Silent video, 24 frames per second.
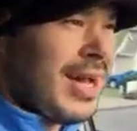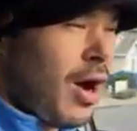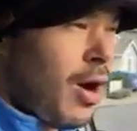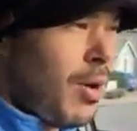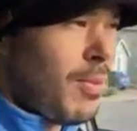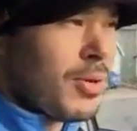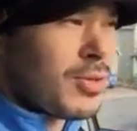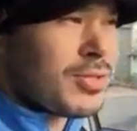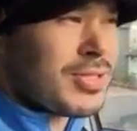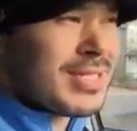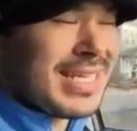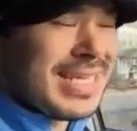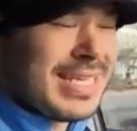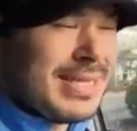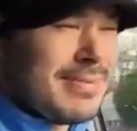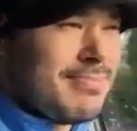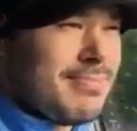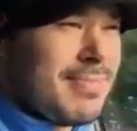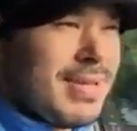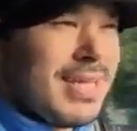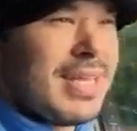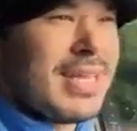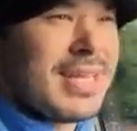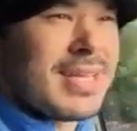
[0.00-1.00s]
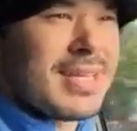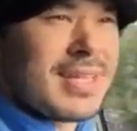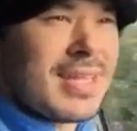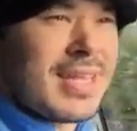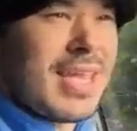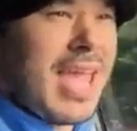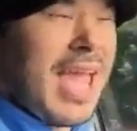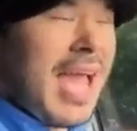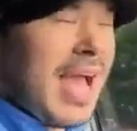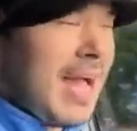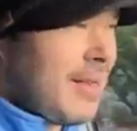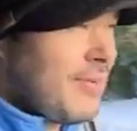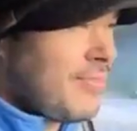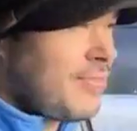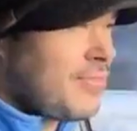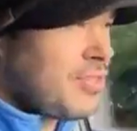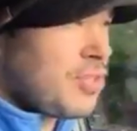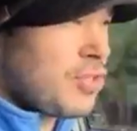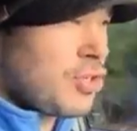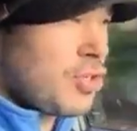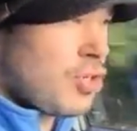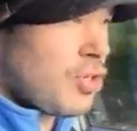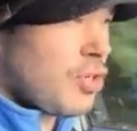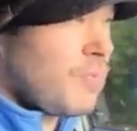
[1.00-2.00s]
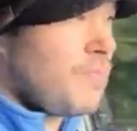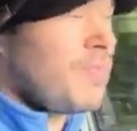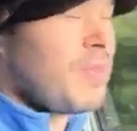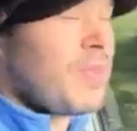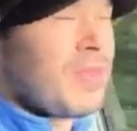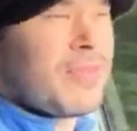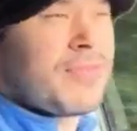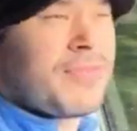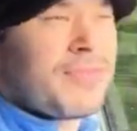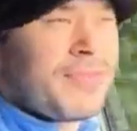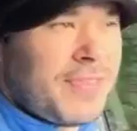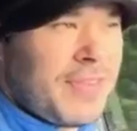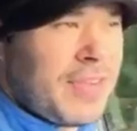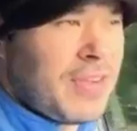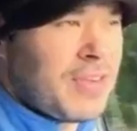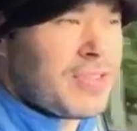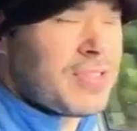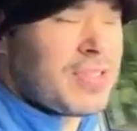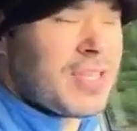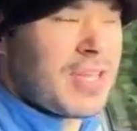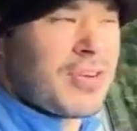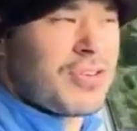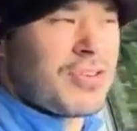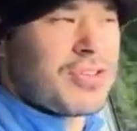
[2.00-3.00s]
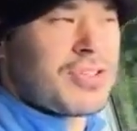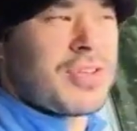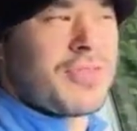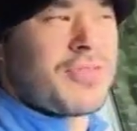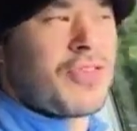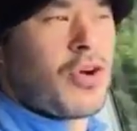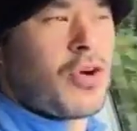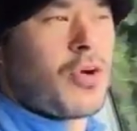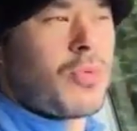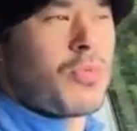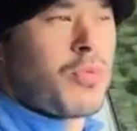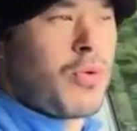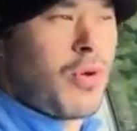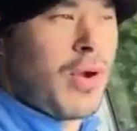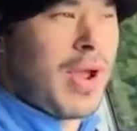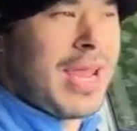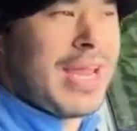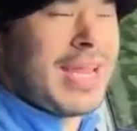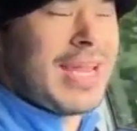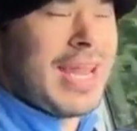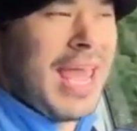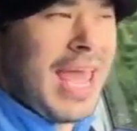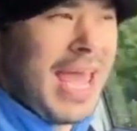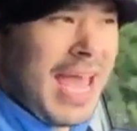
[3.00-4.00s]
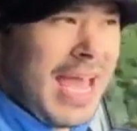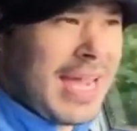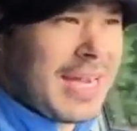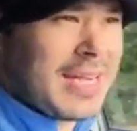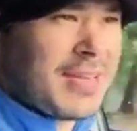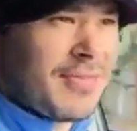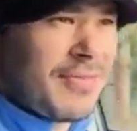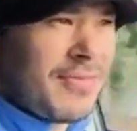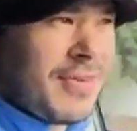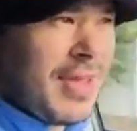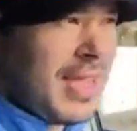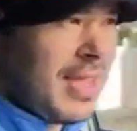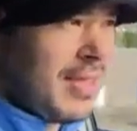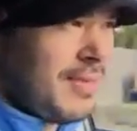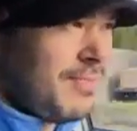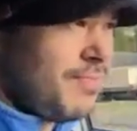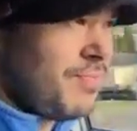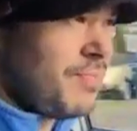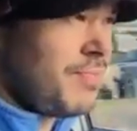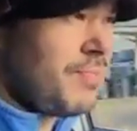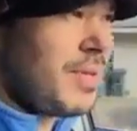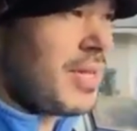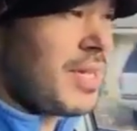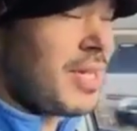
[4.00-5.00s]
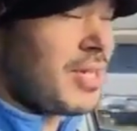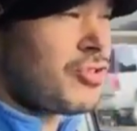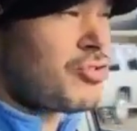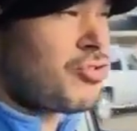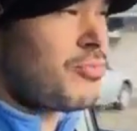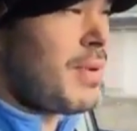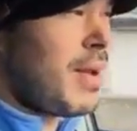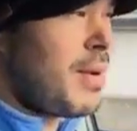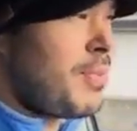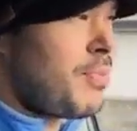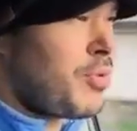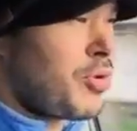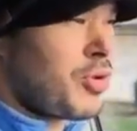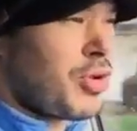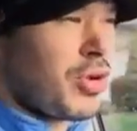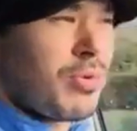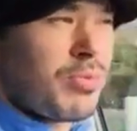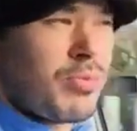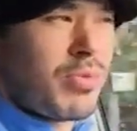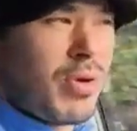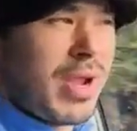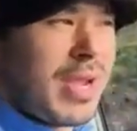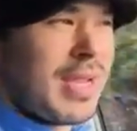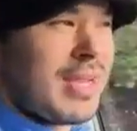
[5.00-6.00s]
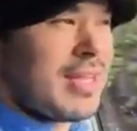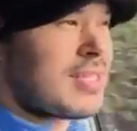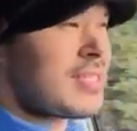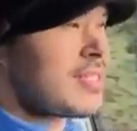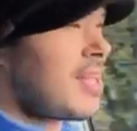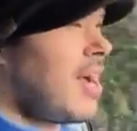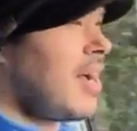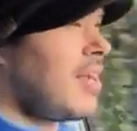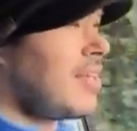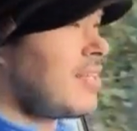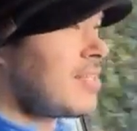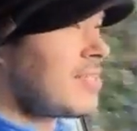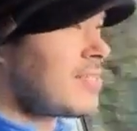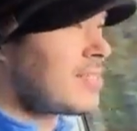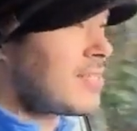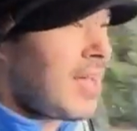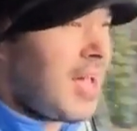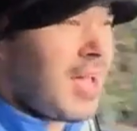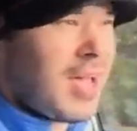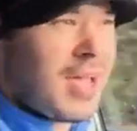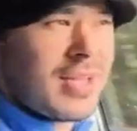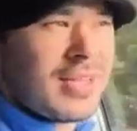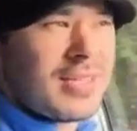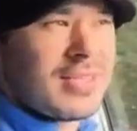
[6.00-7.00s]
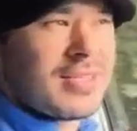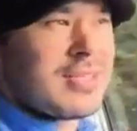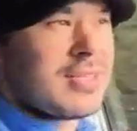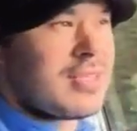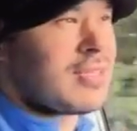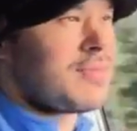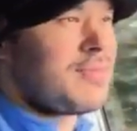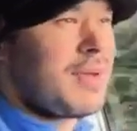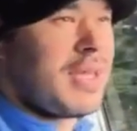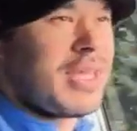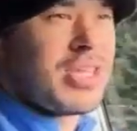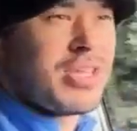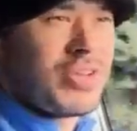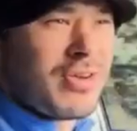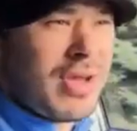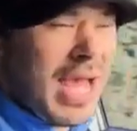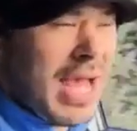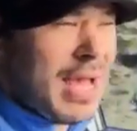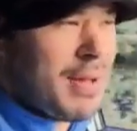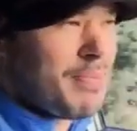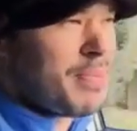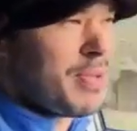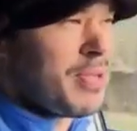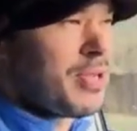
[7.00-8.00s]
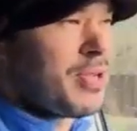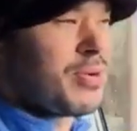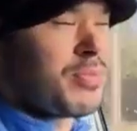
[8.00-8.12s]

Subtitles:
almost immediately after, the fear centers of your brain activate. Because remember, your brain is not designed to make you happy.